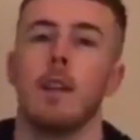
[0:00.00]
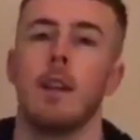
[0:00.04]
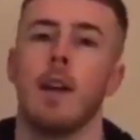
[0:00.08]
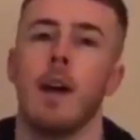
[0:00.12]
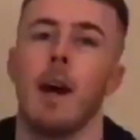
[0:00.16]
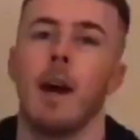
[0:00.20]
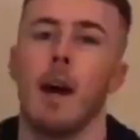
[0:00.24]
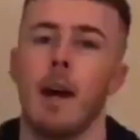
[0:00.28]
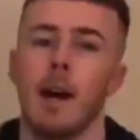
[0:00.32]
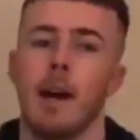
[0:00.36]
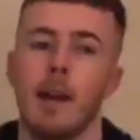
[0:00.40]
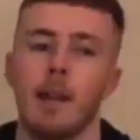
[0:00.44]

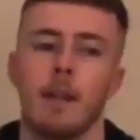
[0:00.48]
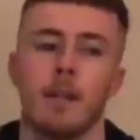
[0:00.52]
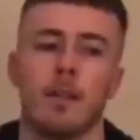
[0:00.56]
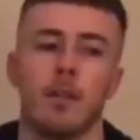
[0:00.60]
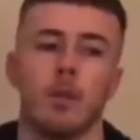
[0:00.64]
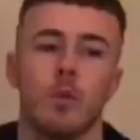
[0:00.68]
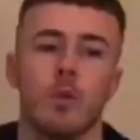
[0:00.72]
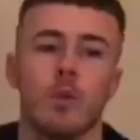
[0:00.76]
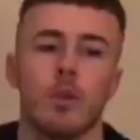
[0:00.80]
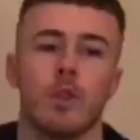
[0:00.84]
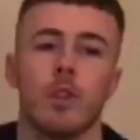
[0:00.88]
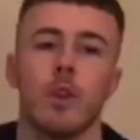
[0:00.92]
and
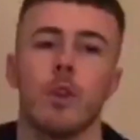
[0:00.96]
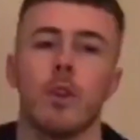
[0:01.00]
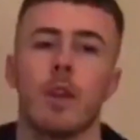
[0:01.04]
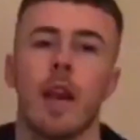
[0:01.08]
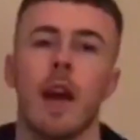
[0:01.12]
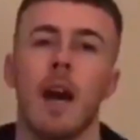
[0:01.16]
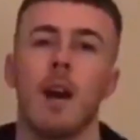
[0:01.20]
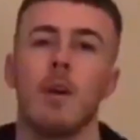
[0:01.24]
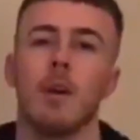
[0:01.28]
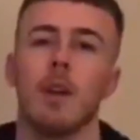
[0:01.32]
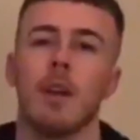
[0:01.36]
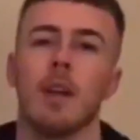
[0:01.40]
also
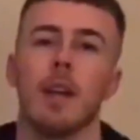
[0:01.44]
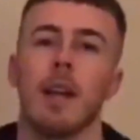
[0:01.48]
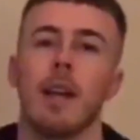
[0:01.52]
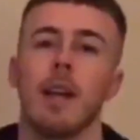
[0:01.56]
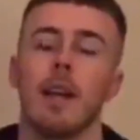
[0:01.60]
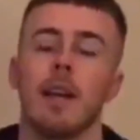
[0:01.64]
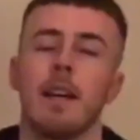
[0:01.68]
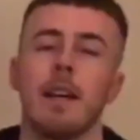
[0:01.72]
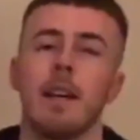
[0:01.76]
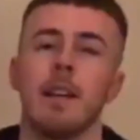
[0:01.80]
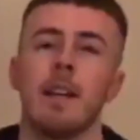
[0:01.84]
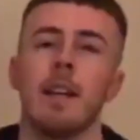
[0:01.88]

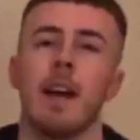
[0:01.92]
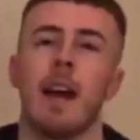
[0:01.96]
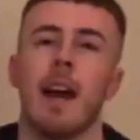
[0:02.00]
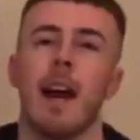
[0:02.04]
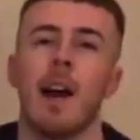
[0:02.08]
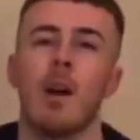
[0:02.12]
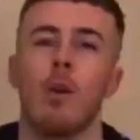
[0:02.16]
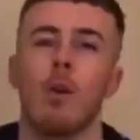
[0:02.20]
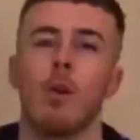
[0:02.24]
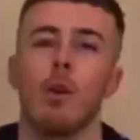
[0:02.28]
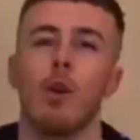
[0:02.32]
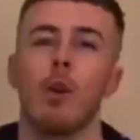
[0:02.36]
calculating
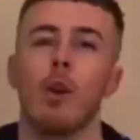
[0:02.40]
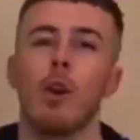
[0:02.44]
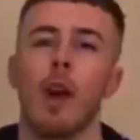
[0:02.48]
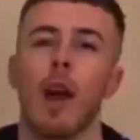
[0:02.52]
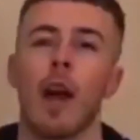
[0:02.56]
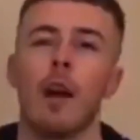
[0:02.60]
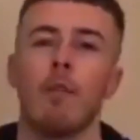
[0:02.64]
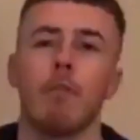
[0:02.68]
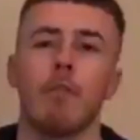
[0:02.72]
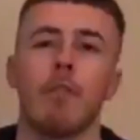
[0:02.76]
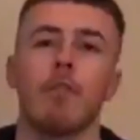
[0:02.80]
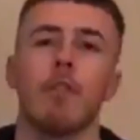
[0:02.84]
how long
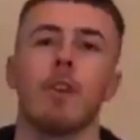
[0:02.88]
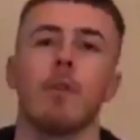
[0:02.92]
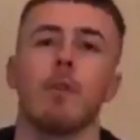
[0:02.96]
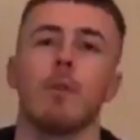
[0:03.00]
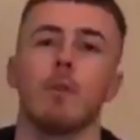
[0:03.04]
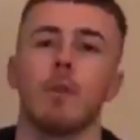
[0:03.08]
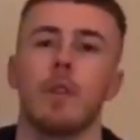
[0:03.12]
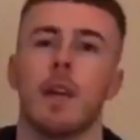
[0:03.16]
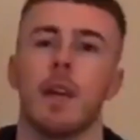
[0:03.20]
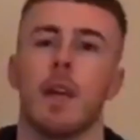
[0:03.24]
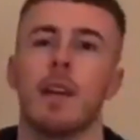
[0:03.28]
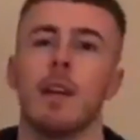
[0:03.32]
everything will
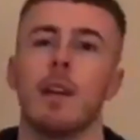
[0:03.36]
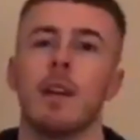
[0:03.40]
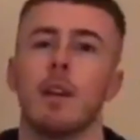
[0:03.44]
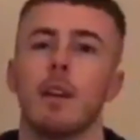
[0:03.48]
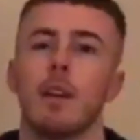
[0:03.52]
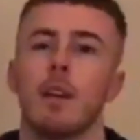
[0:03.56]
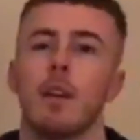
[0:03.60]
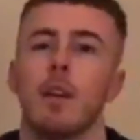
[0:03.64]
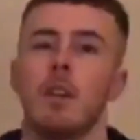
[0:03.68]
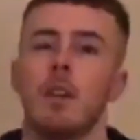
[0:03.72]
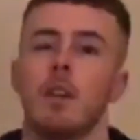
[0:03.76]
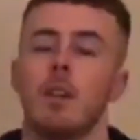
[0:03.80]
take.
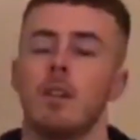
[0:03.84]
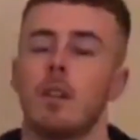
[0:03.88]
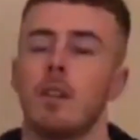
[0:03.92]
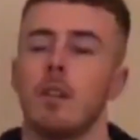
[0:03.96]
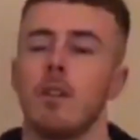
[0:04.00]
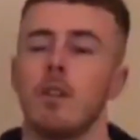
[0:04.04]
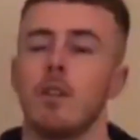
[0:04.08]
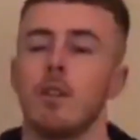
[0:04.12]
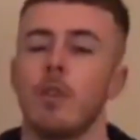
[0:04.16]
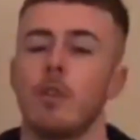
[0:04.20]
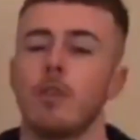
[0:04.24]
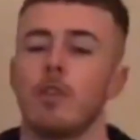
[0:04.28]
So
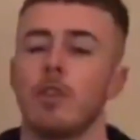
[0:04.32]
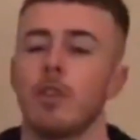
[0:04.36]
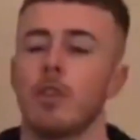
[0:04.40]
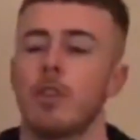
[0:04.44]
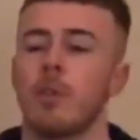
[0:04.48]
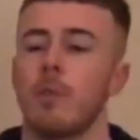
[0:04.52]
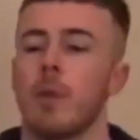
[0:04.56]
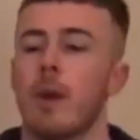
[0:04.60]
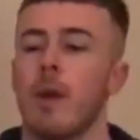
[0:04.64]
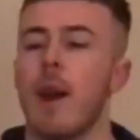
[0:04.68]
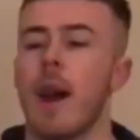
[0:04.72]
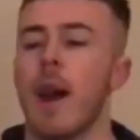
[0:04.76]
it's not just
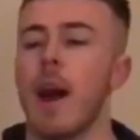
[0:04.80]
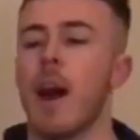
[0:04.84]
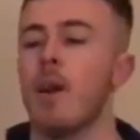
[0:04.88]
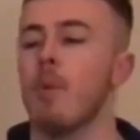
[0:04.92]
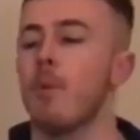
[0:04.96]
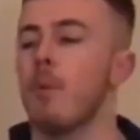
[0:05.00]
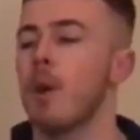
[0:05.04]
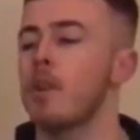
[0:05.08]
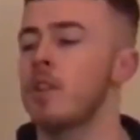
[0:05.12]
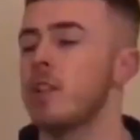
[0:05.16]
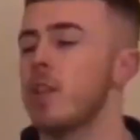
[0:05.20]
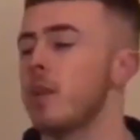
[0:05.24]
about how
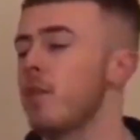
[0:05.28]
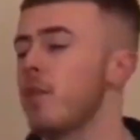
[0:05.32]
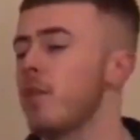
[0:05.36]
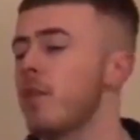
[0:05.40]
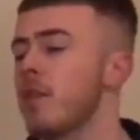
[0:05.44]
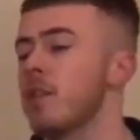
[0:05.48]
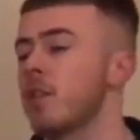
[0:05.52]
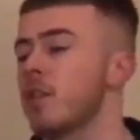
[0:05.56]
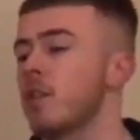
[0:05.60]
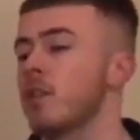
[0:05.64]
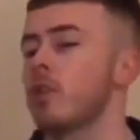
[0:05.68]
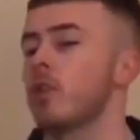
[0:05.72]
much
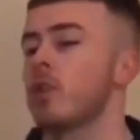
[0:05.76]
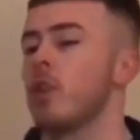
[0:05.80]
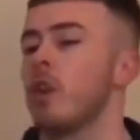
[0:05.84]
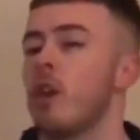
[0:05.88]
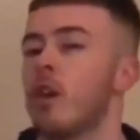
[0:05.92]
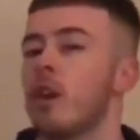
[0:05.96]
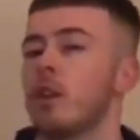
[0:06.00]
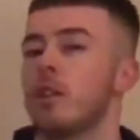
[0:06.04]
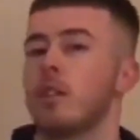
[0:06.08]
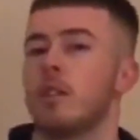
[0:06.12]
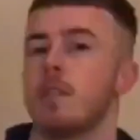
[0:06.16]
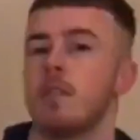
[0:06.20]
everything's going to
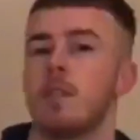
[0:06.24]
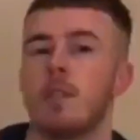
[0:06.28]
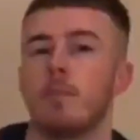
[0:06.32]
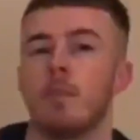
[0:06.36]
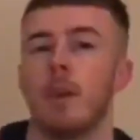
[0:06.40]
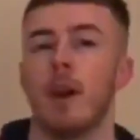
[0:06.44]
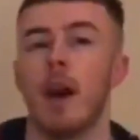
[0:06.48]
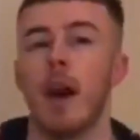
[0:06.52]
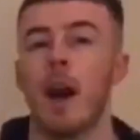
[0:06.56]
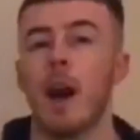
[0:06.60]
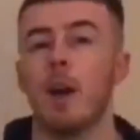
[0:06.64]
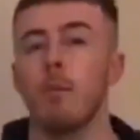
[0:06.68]
cost, it's
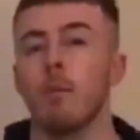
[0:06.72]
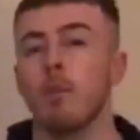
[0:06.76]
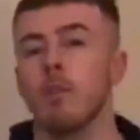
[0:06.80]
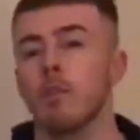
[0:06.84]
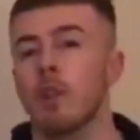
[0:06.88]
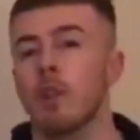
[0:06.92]
about how much